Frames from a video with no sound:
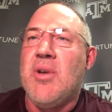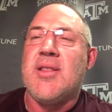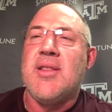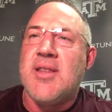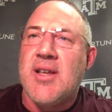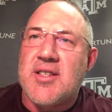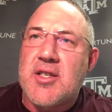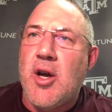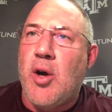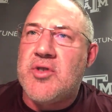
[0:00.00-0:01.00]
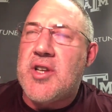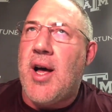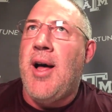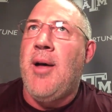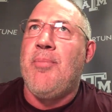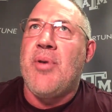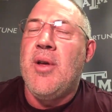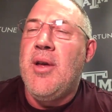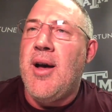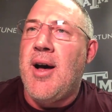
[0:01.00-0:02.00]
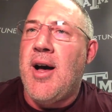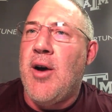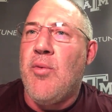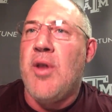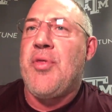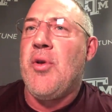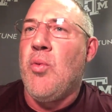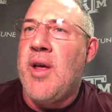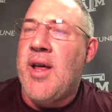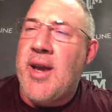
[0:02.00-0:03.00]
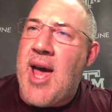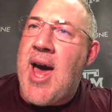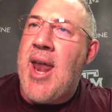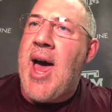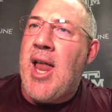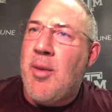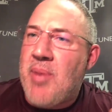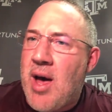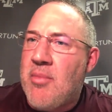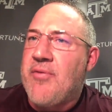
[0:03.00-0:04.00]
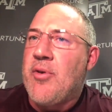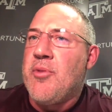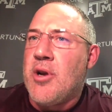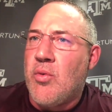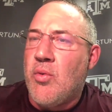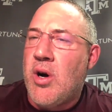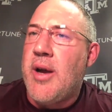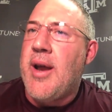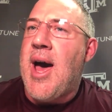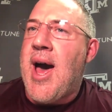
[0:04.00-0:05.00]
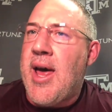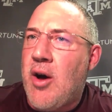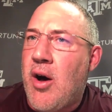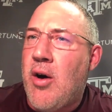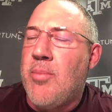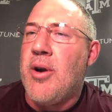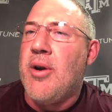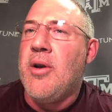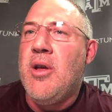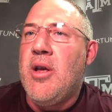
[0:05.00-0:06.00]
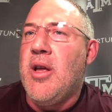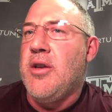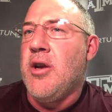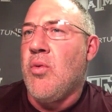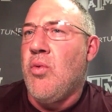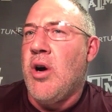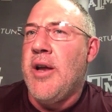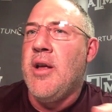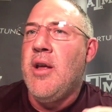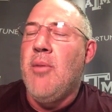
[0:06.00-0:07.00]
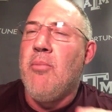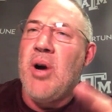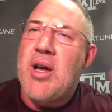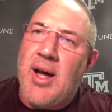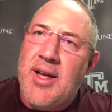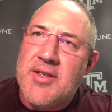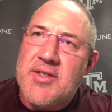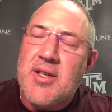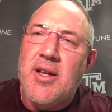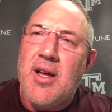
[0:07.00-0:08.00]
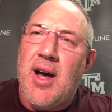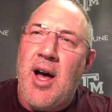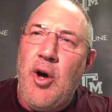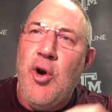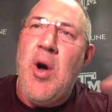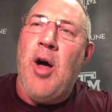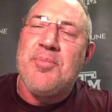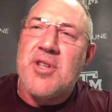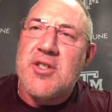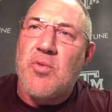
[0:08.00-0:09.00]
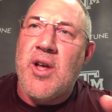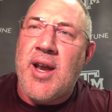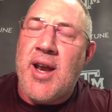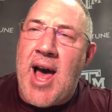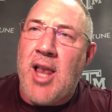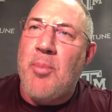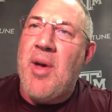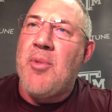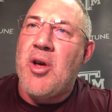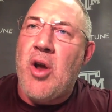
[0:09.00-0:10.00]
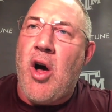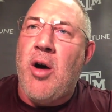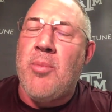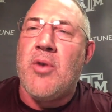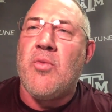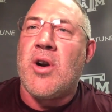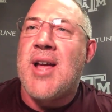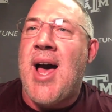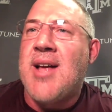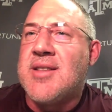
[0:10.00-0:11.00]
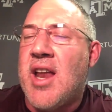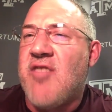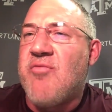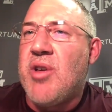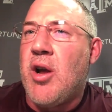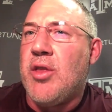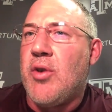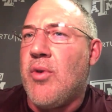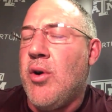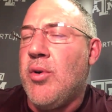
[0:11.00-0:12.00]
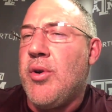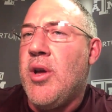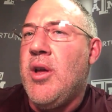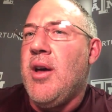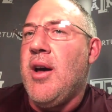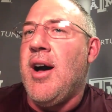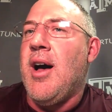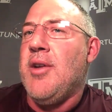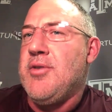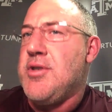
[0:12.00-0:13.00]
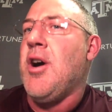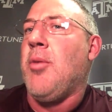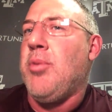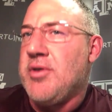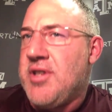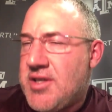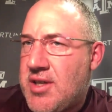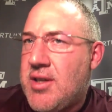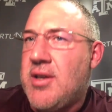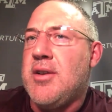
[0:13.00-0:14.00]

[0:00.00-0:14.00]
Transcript: but this goes up with the win at Alabama from year one, at Auburn in year one, because who helped us win at Alabama and Auburn were guys that had been on the road high double digit